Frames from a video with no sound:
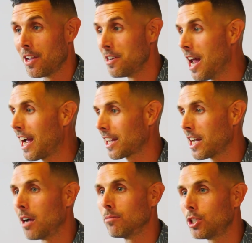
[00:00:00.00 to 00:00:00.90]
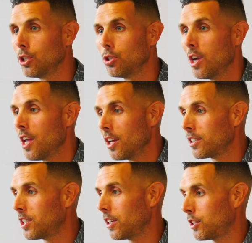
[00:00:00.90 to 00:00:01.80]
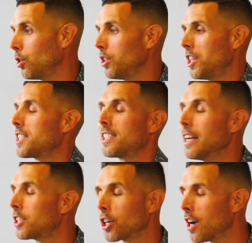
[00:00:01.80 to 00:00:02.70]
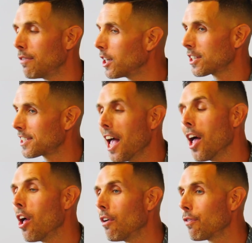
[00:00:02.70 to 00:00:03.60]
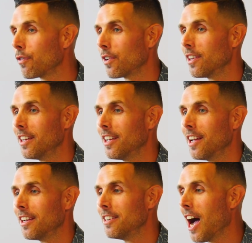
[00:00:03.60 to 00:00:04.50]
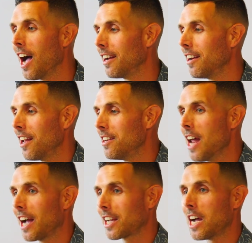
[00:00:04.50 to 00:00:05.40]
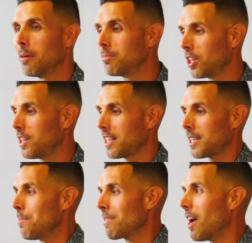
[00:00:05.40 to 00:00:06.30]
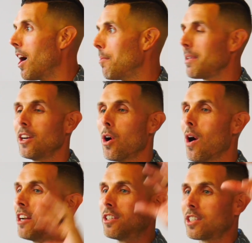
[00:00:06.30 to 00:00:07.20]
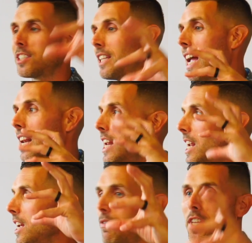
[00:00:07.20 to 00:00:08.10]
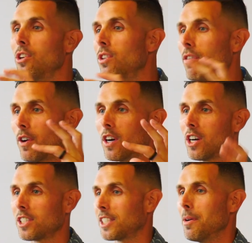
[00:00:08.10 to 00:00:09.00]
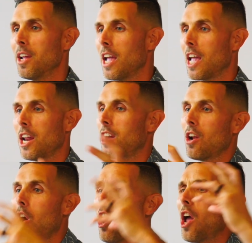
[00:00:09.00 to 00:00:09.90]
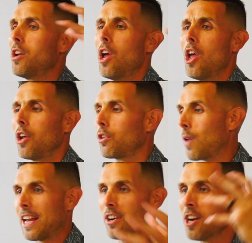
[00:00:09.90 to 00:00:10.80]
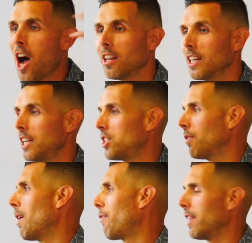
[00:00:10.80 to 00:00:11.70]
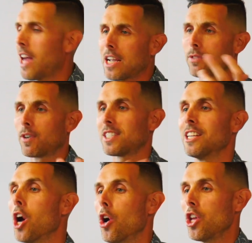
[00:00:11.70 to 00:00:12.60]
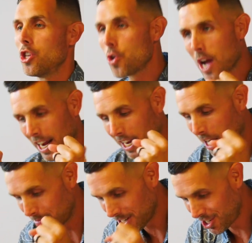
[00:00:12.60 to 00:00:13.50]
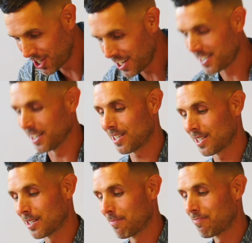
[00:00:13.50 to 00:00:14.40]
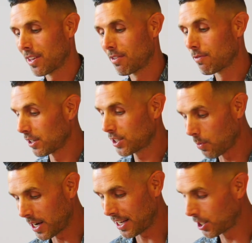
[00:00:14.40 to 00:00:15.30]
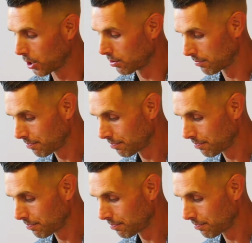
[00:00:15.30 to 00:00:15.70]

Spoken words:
Not come to the center of yourself. Not come to this, understanding of the universe and greater knowledge of what philosophers. No, you got to come to Jesus. Verse 22.